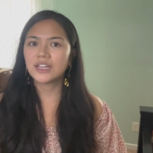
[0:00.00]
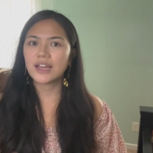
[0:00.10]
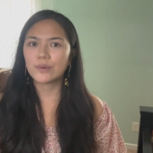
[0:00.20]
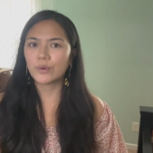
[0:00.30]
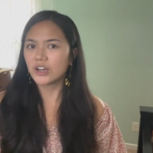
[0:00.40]

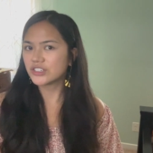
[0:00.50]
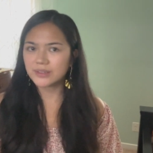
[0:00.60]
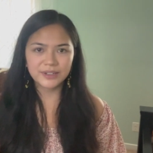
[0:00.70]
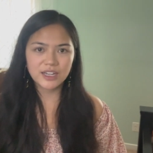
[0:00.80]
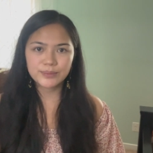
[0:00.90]
I wash
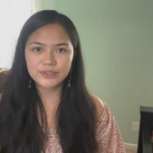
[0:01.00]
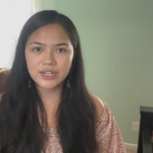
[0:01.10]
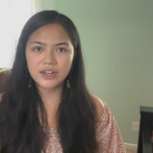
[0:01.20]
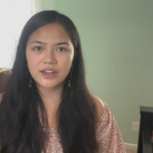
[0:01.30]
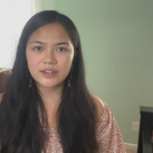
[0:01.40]
them a couple
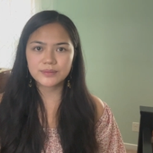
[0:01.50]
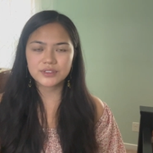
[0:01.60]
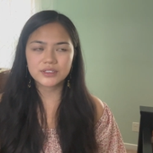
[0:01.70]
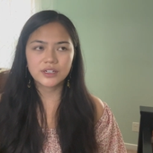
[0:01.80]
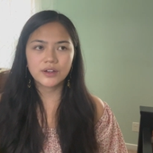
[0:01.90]
times